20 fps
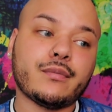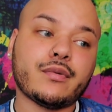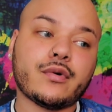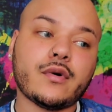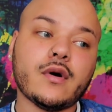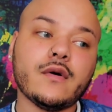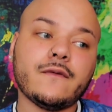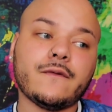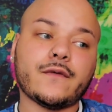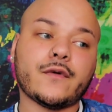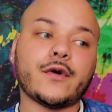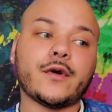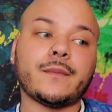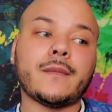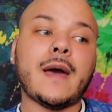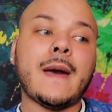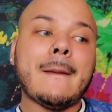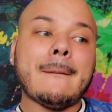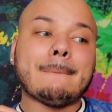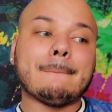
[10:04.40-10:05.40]
Pro Firm
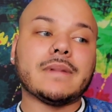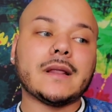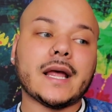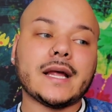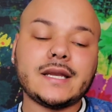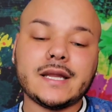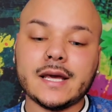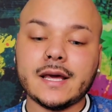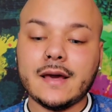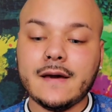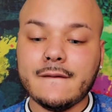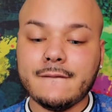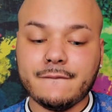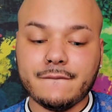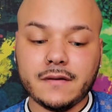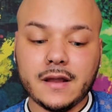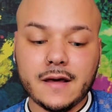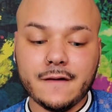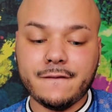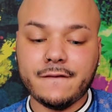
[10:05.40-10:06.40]
Blending
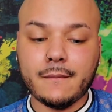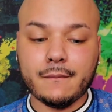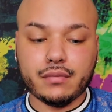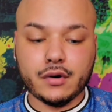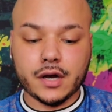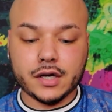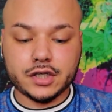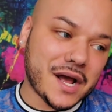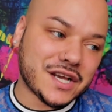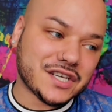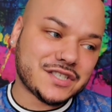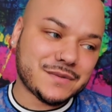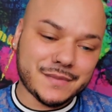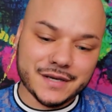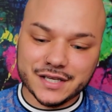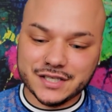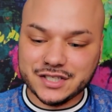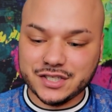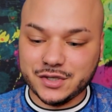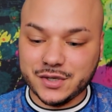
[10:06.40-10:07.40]
Fluff Brush.
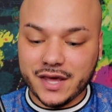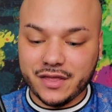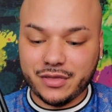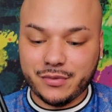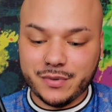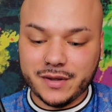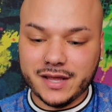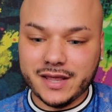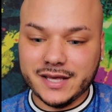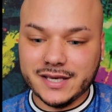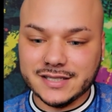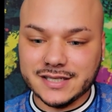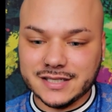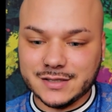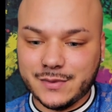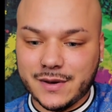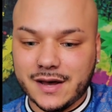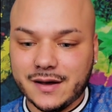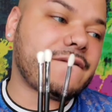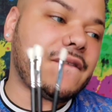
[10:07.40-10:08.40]
So you get 3 of these
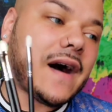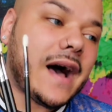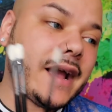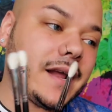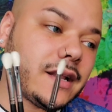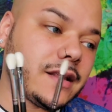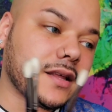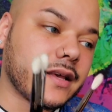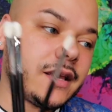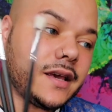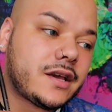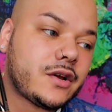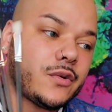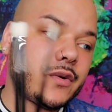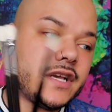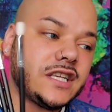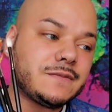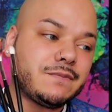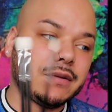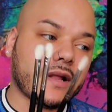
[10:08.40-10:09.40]
as well. Finally,
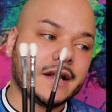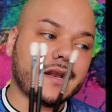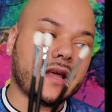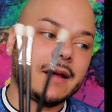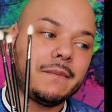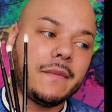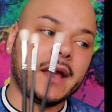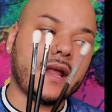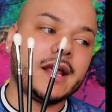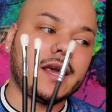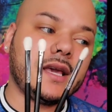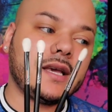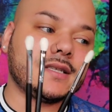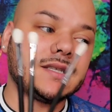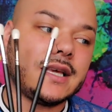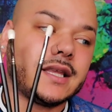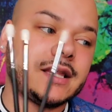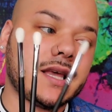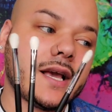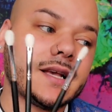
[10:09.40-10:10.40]
crease blending made
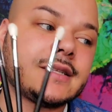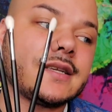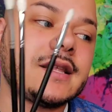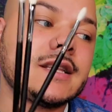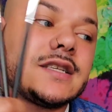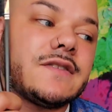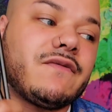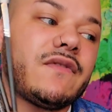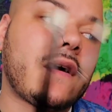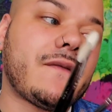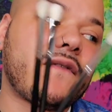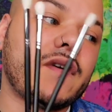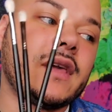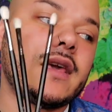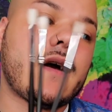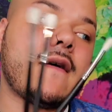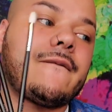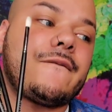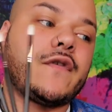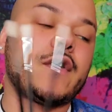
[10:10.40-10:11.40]
easy thanks to this fluffy
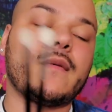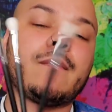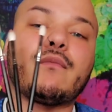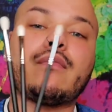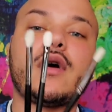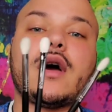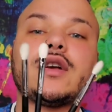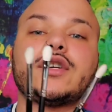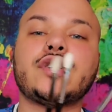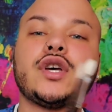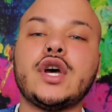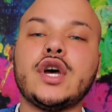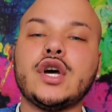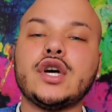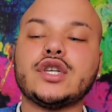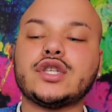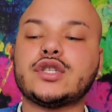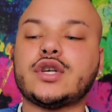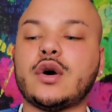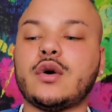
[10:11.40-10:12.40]
yet firm brush.
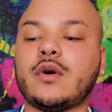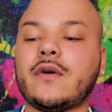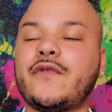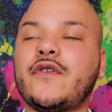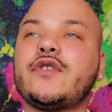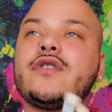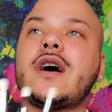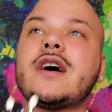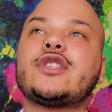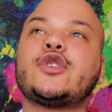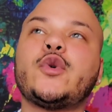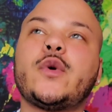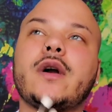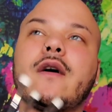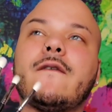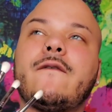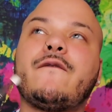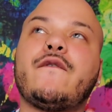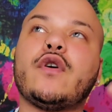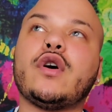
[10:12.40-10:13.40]
So if you're not doing
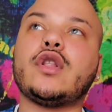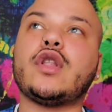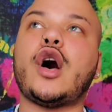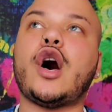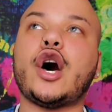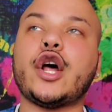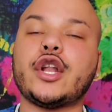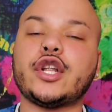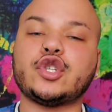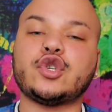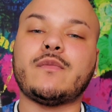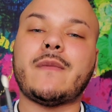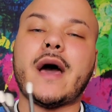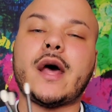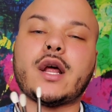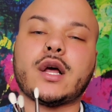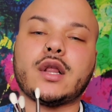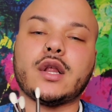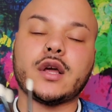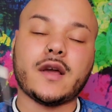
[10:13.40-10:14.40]
a full-on
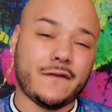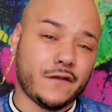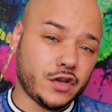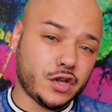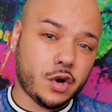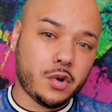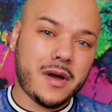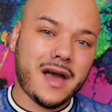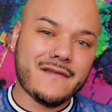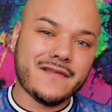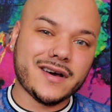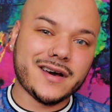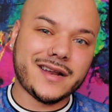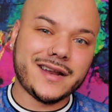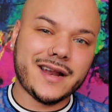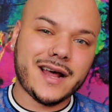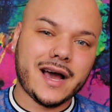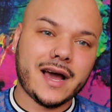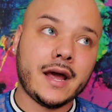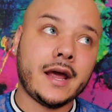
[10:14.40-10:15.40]
dramatic look, if you don't have a
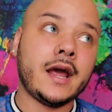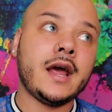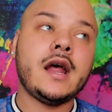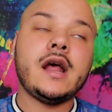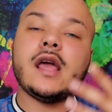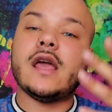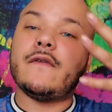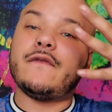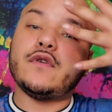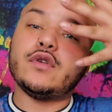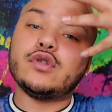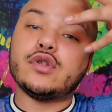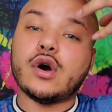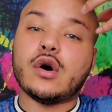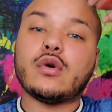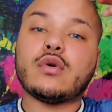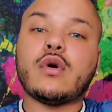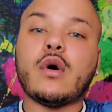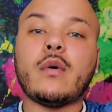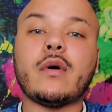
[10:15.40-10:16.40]
hooded eye, if you
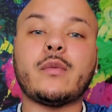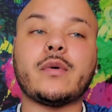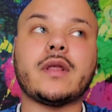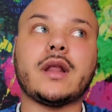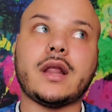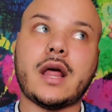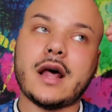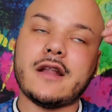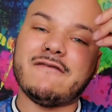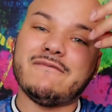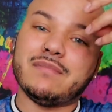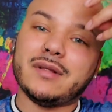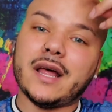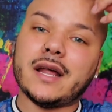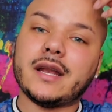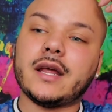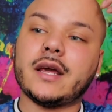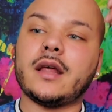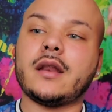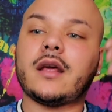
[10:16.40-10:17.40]
don't go in with a lot of
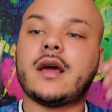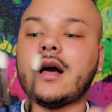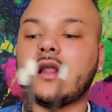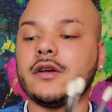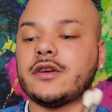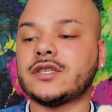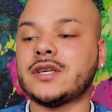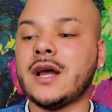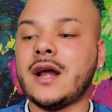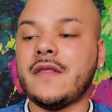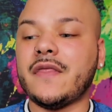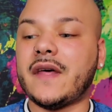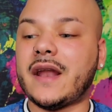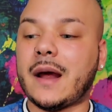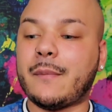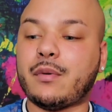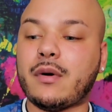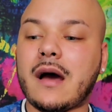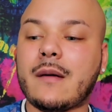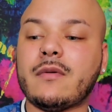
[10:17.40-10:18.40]
blending and colors, then I
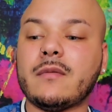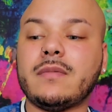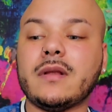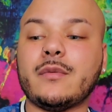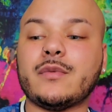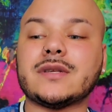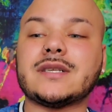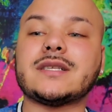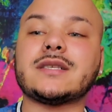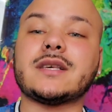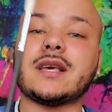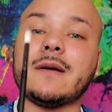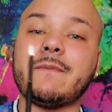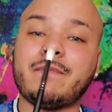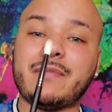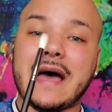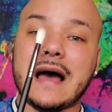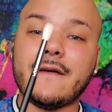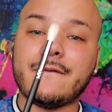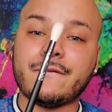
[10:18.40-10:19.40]
probably would skip
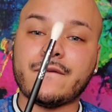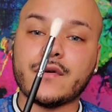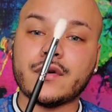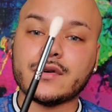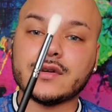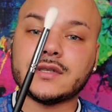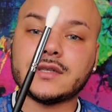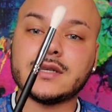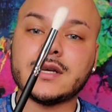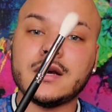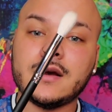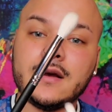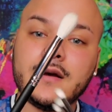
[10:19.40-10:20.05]
that first